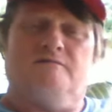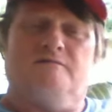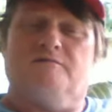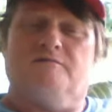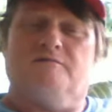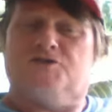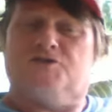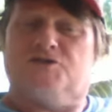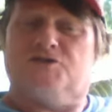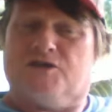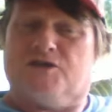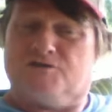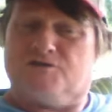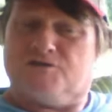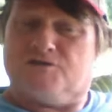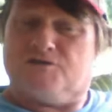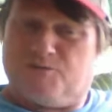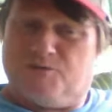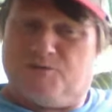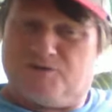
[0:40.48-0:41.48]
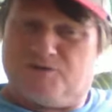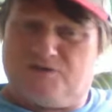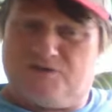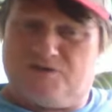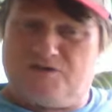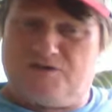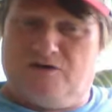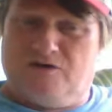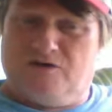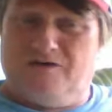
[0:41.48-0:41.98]
the chickens are supposed to
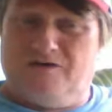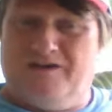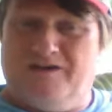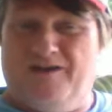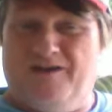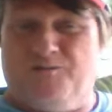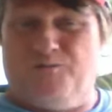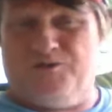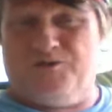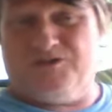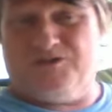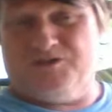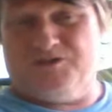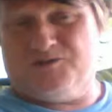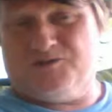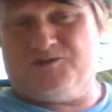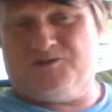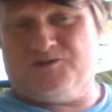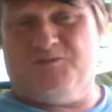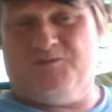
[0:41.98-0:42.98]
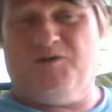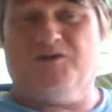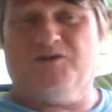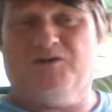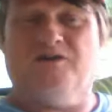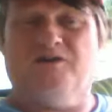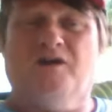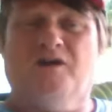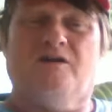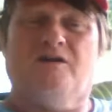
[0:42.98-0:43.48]
start laying, which is usually about
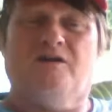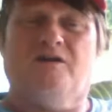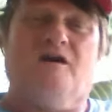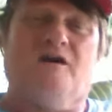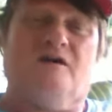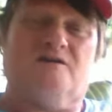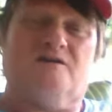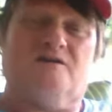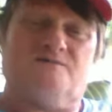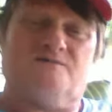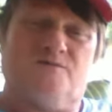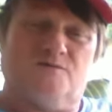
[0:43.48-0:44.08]
the end of August,